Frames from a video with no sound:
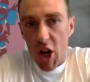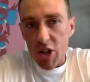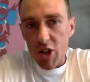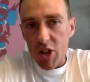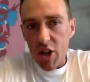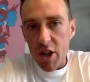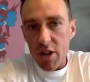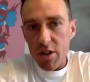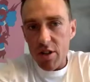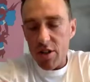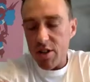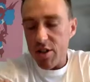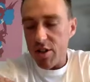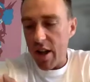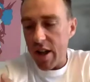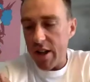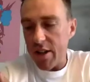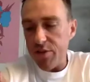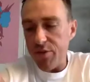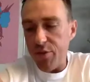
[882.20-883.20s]
so
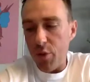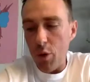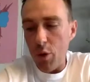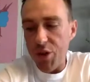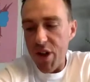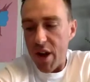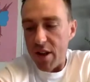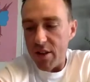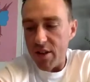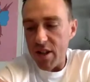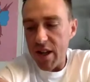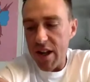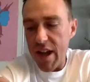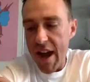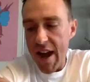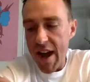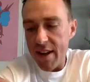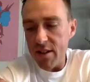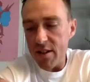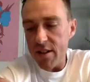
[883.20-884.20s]
it's 4,000
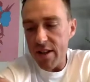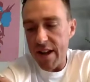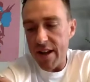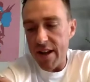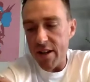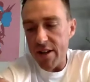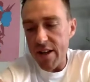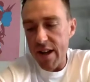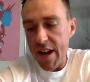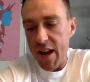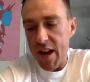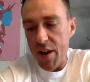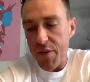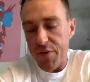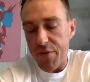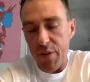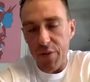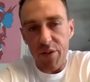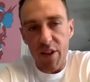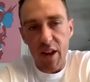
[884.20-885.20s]
cans and
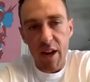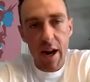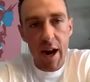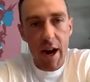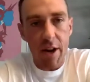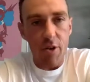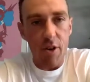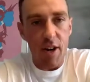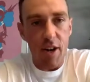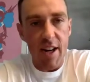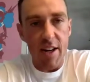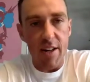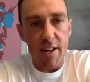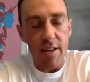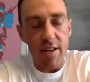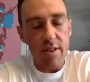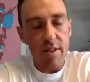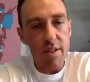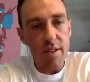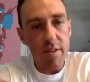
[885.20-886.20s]
1,500
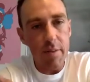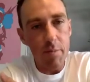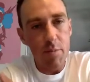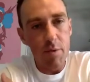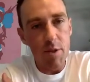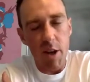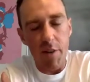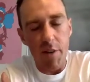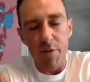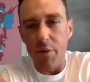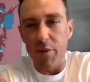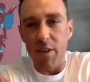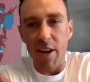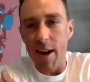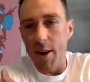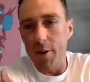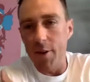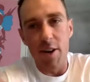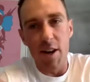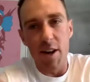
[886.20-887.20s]
liters. So
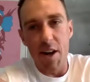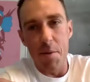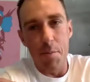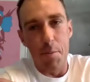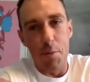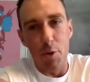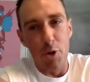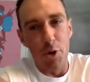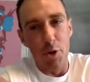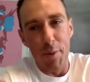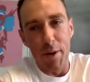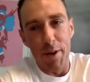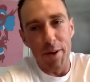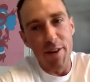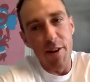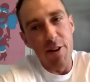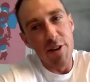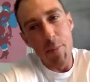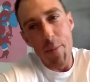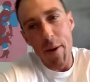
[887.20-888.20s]
1,500 liter brew, but
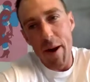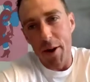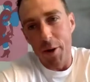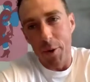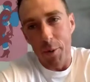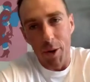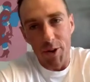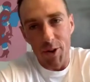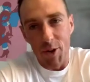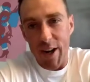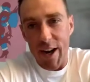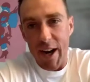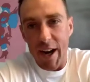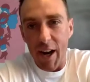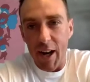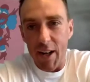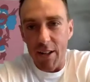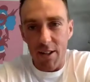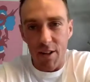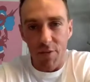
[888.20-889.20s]
depending on what you get
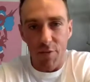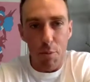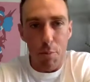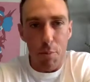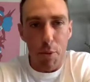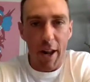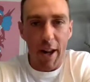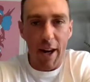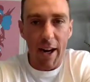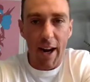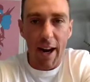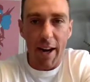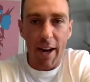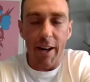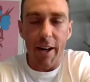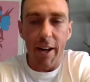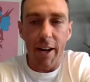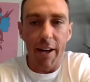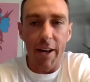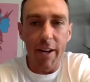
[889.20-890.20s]
out. So if you put in like
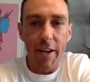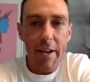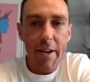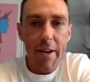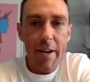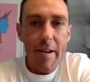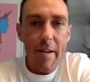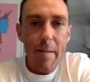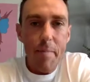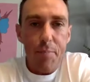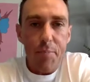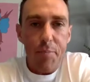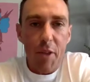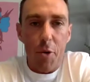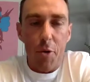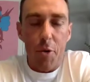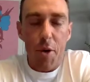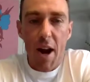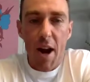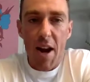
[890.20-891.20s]
a
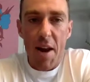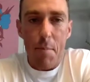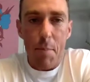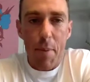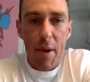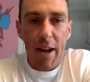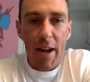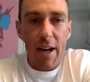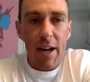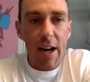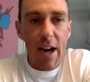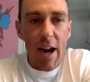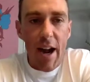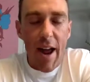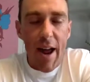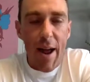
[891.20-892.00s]
really big,